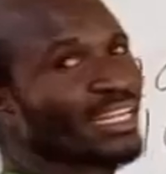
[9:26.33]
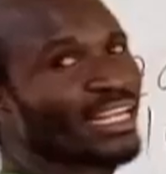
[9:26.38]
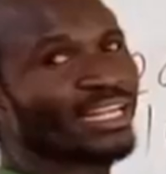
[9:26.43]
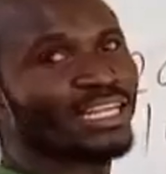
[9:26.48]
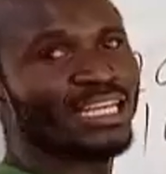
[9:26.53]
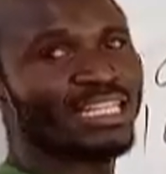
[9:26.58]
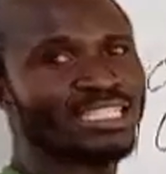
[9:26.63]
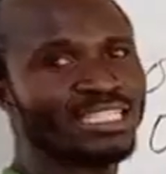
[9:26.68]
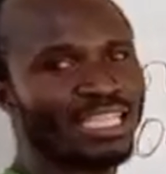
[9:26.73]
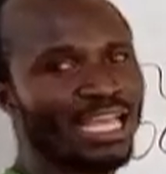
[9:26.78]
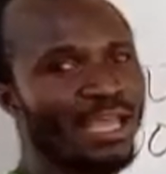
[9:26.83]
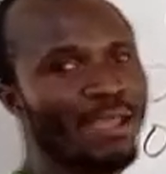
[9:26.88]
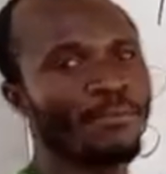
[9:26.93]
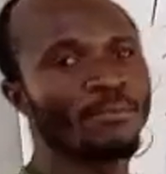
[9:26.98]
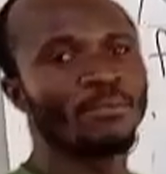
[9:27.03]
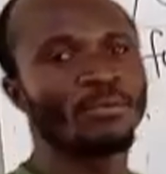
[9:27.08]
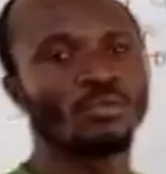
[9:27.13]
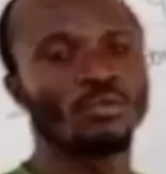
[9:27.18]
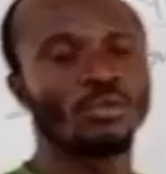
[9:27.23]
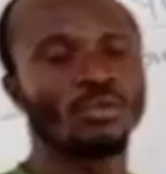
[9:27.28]
the next
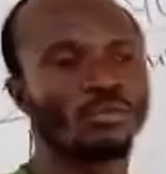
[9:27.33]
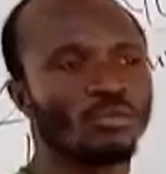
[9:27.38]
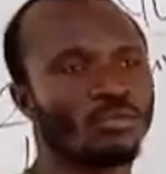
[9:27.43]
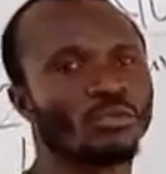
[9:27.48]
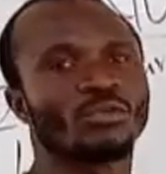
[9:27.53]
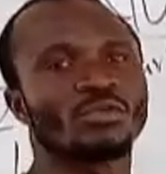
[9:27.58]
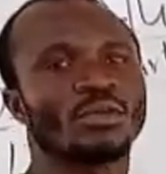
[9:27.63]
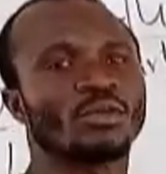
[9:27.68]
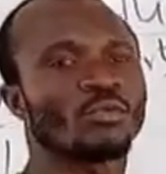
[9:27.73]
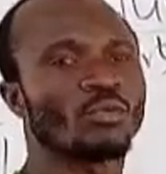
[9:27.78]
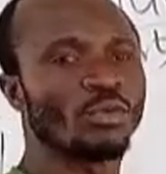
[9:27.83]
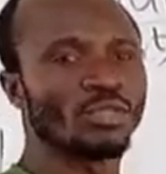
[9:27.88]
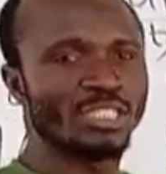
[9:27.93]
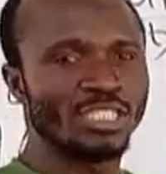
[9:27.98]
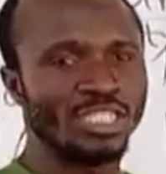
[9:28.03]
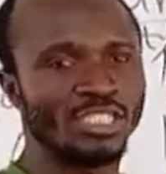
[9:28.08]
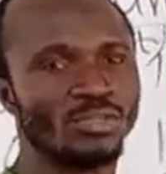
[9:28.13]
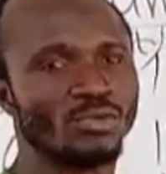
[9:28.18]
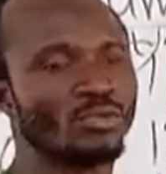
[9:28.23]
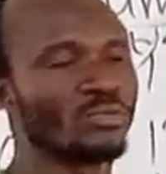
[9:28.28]
time we
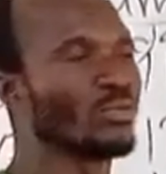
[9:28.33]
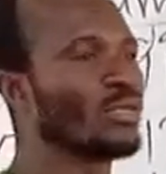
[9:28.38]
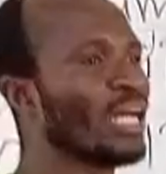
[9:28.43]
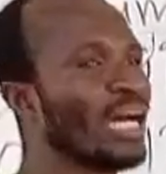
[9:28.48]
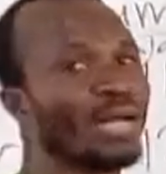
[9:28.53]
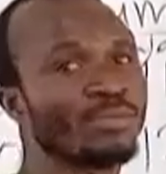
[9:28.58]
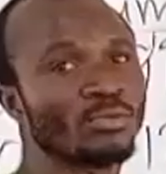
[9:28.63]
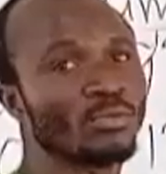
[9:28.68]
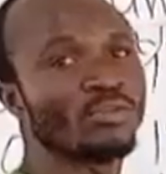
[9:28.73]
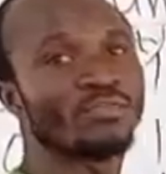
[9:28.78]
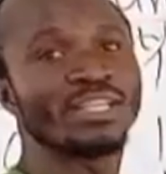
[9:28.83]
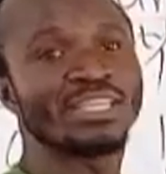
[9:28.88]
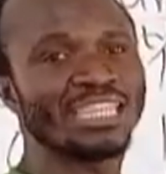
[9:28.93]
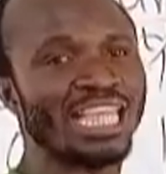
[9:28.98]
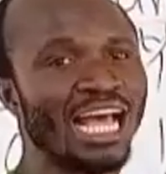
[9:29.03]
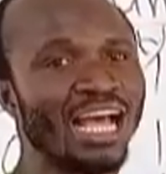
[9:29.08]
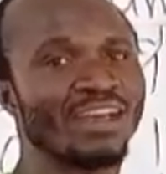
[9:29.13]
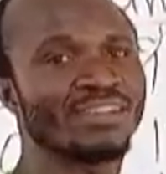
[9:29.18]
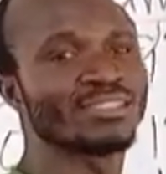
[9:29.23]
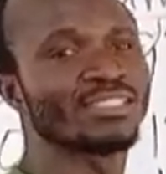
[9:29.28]
continue up to even
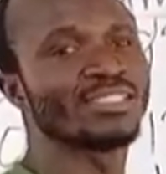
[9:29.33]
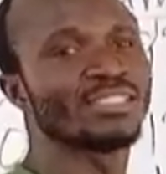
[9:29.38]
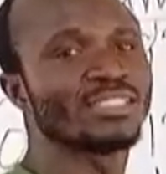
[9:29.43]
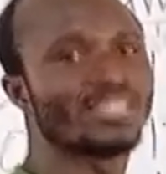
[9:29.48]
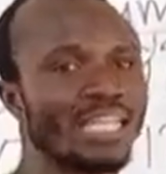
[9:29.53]
1,000,